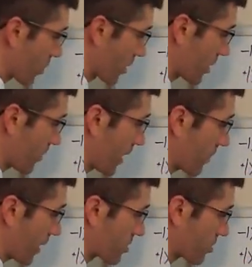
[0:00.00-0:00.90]
We're going to divide
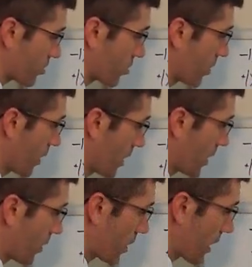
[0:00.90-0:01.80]
by 2.
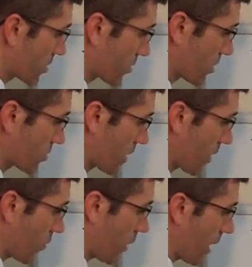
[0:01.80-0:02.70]
Cancel those
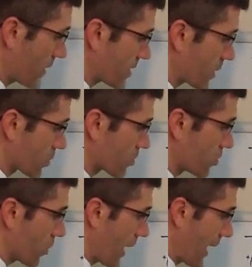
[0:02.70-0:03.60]
out. Y is equal
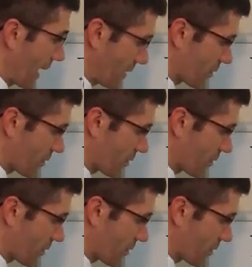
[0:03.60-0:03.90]
to 8.